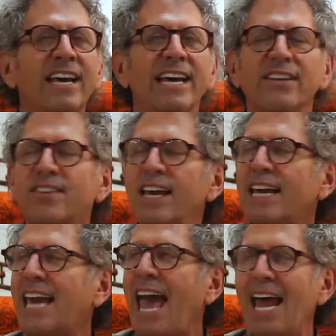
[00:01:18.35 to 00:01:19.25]
is they
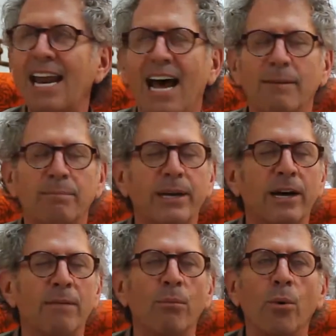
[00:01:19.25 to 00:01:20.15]
cannot
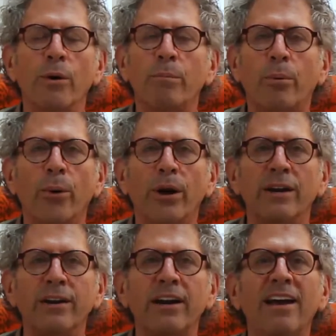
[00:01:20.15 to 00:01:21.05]
become more
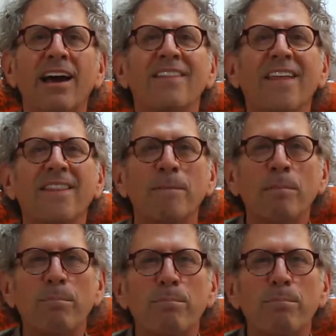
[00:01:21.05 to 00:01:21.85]
important than the